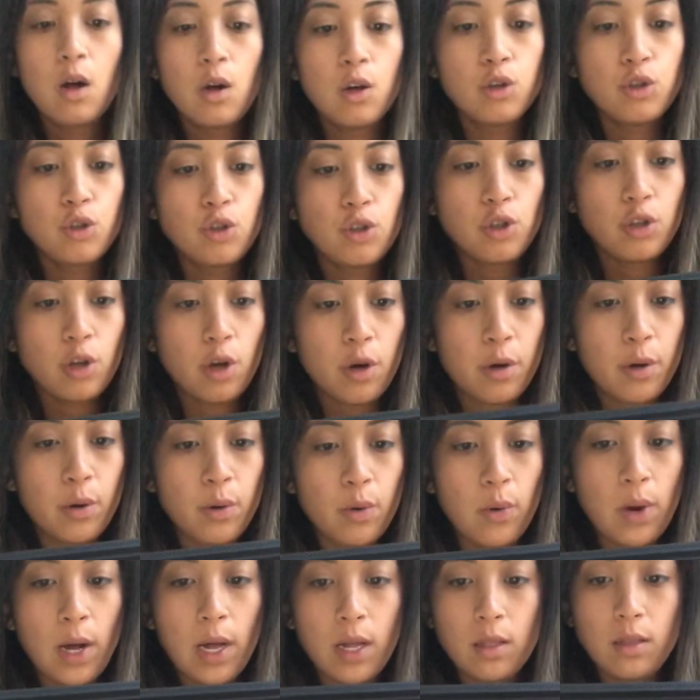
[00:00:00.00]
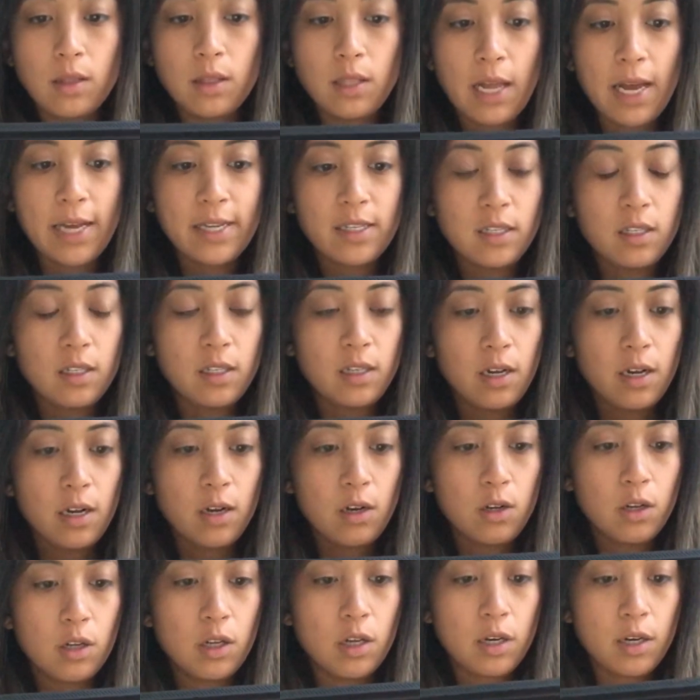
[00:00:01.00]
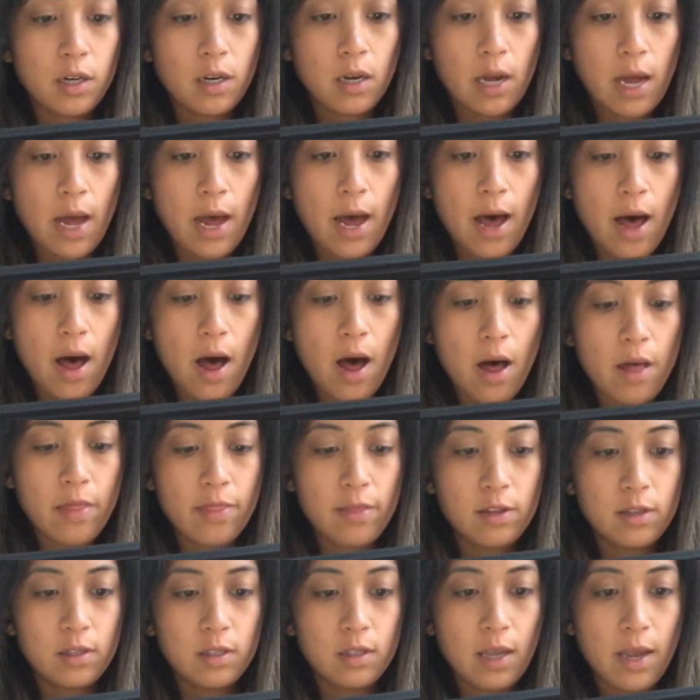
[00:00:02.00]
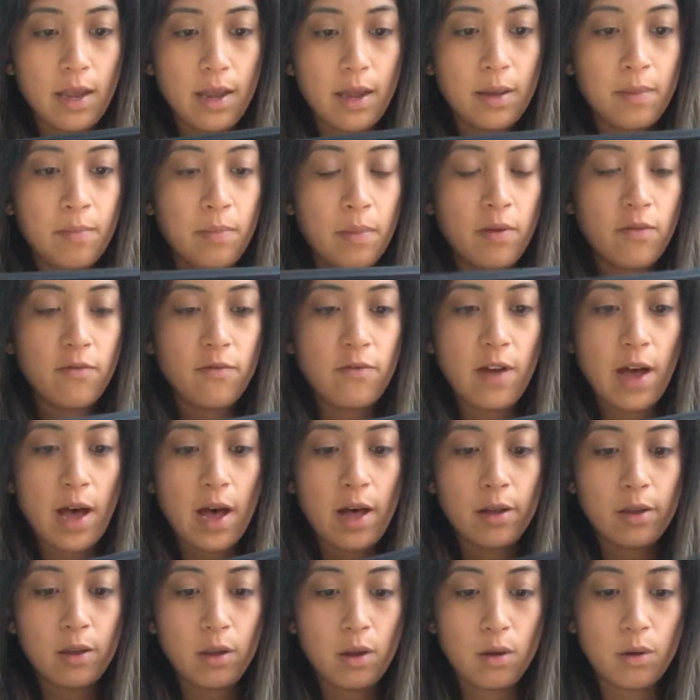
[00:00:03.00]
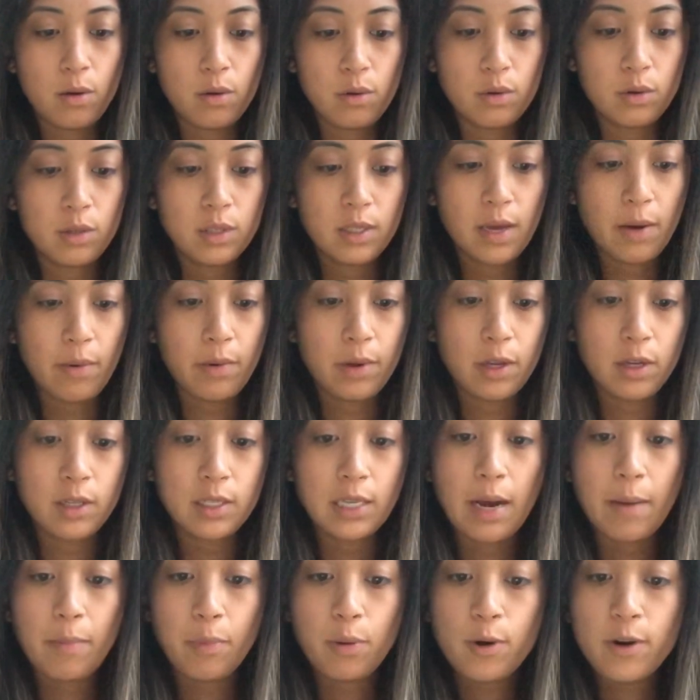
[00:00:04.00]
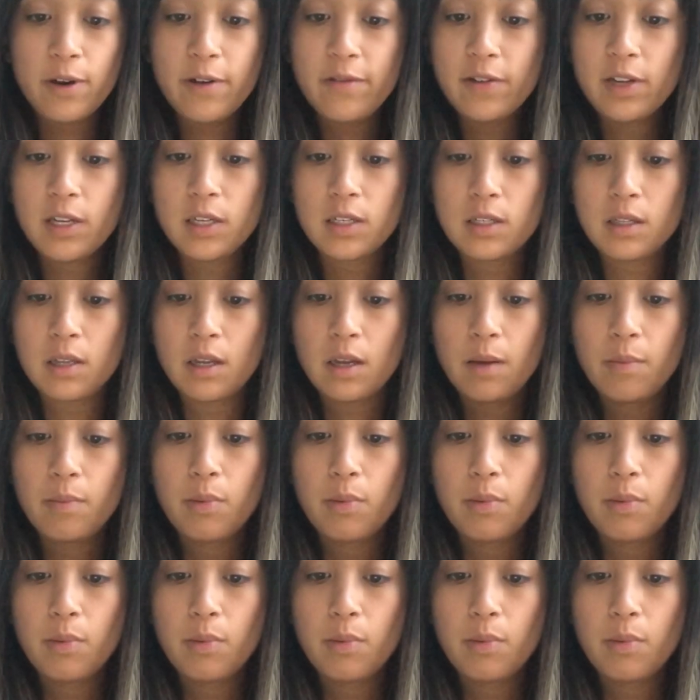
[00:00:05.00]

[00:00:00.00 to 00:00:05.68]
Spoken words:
So let's take a look at the same values that we looked at previously,